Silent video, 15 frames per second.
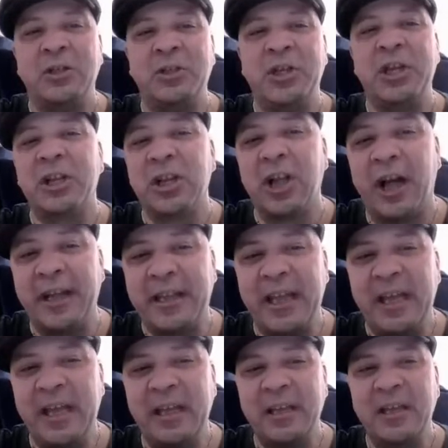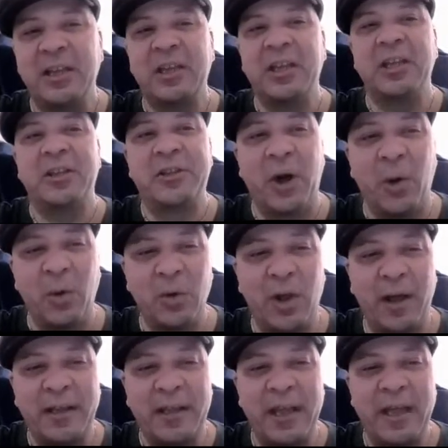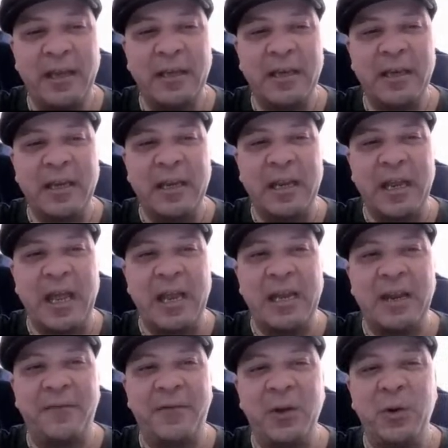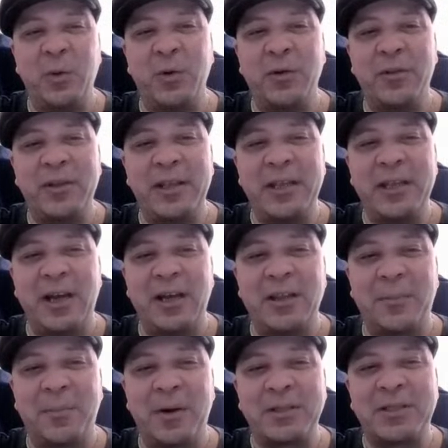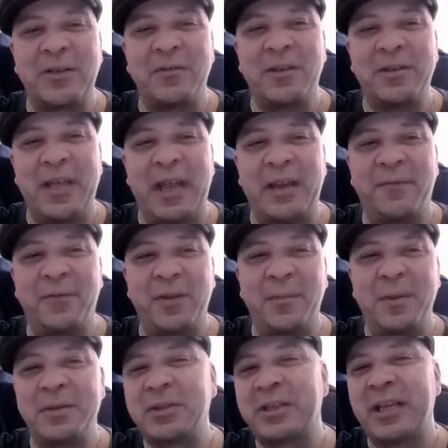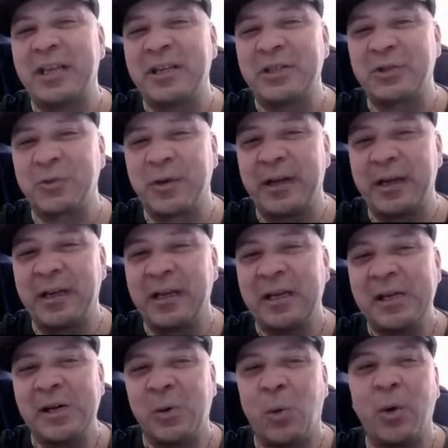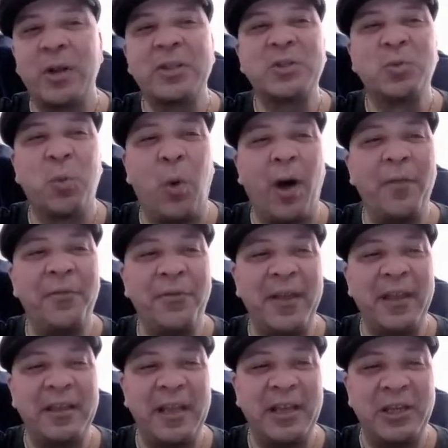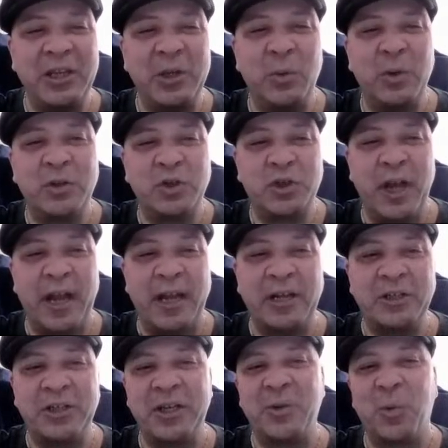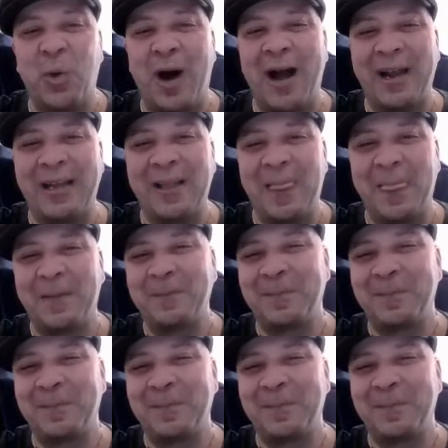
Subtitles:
do you like it? You don't like it? And if you were the president of the day for the music industry, what is one thing that you would change and why?